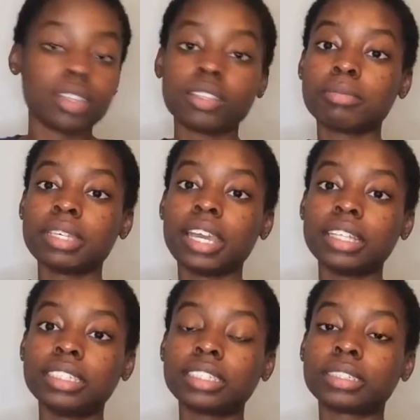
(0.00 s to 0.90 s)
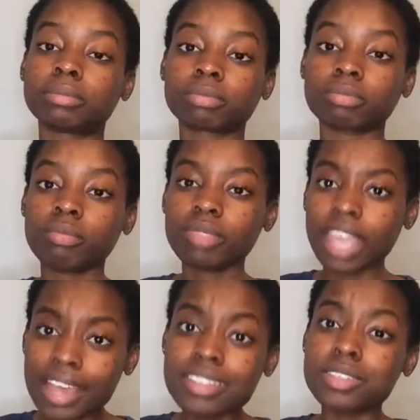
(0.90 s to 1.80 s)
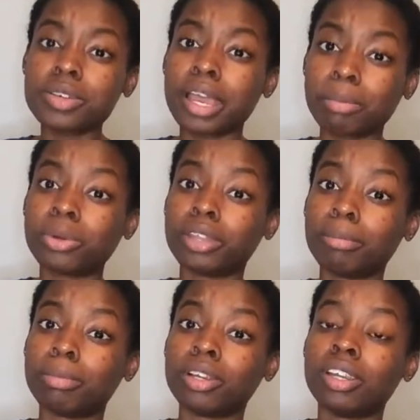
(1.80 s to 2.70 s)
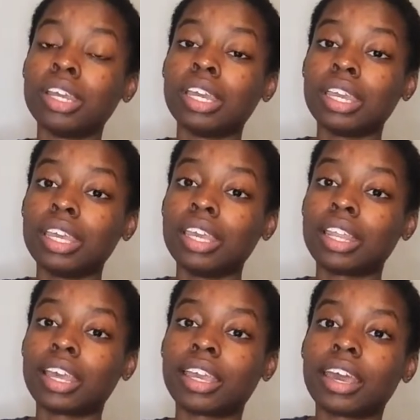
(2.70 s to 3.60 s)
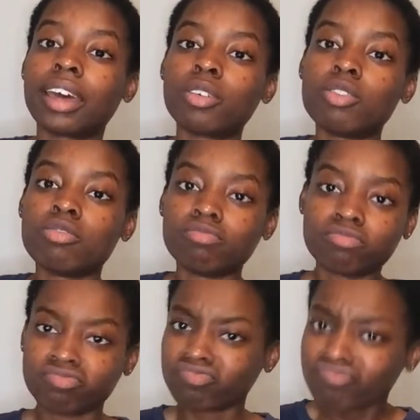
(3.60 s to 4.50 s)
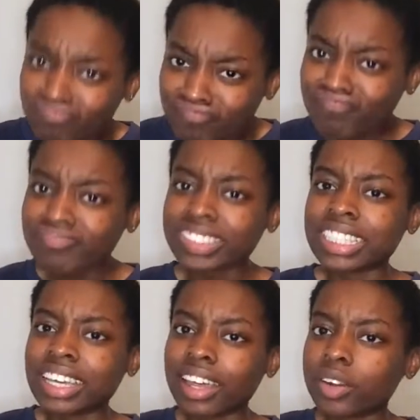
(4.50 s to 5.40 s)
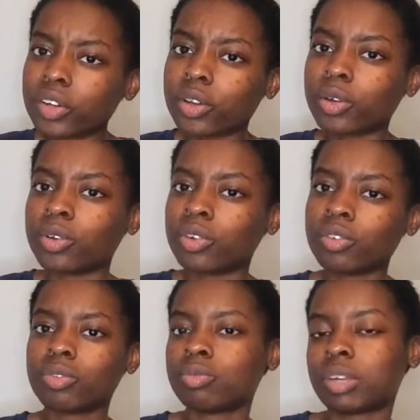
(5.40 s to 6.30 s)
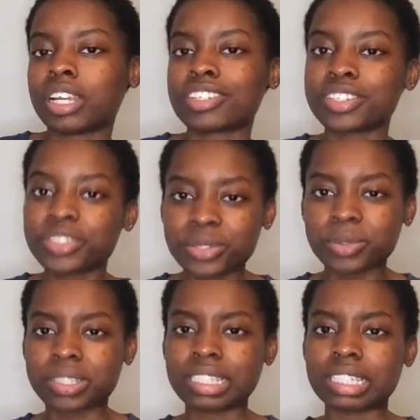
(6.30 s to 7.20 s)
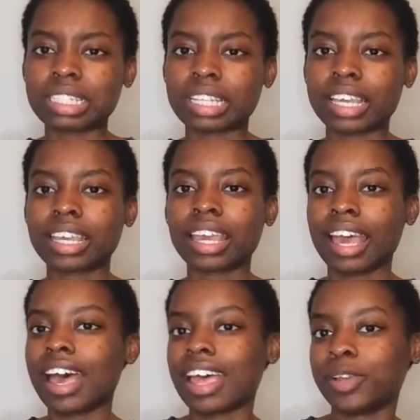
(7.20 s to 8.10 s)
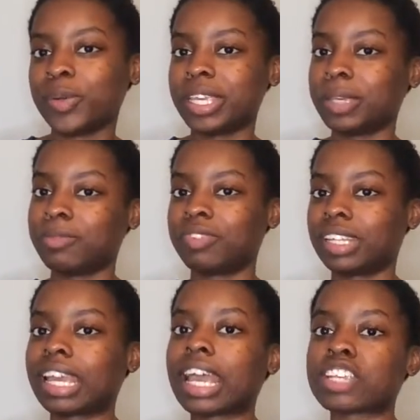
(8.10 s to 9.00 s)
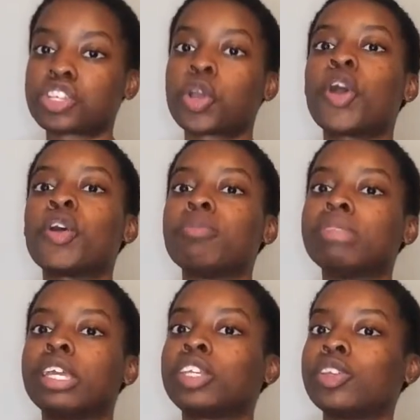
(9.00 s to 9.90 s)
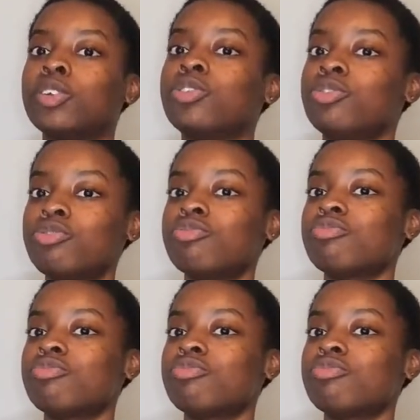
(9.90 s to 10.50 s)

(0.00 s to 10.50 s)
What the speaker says: to be honest, I still got Bull number. And like, I don't know what I should do with it. Like, I low-key feel like I should call him and be like, yo,